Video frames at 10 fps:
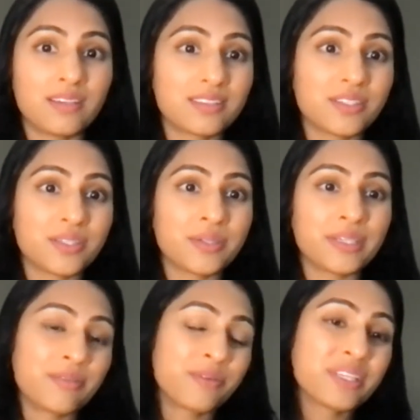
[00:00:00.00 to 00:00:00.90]
So it
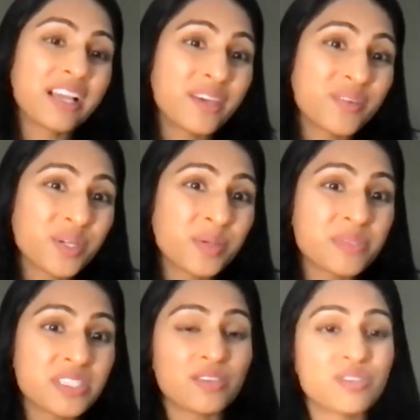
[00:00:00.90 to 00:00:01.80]
really kind of comes
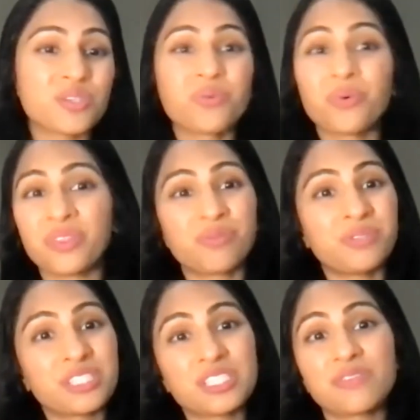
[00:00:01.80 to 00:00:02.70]
down to what the
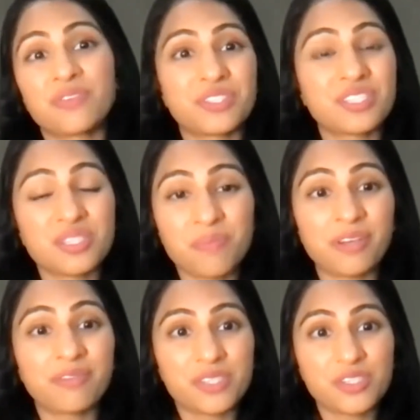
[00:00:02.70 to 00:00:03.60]
risks versus the
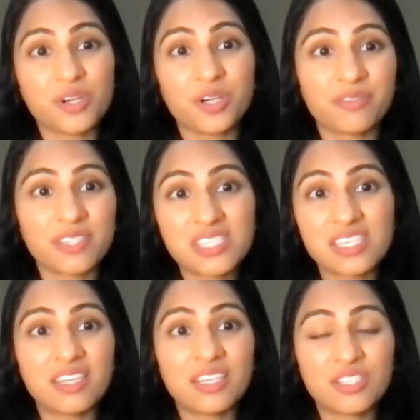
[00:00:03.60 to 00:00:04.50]
benefits are of
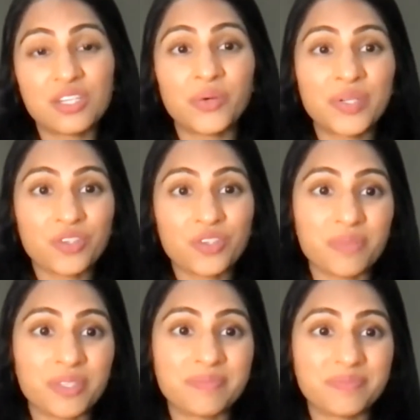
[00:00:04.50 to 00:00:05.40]
extending steroid
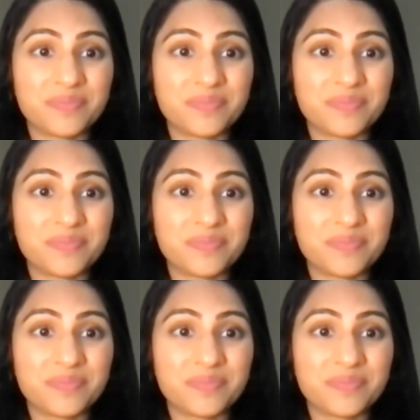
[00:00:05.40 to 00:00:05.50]
treatment.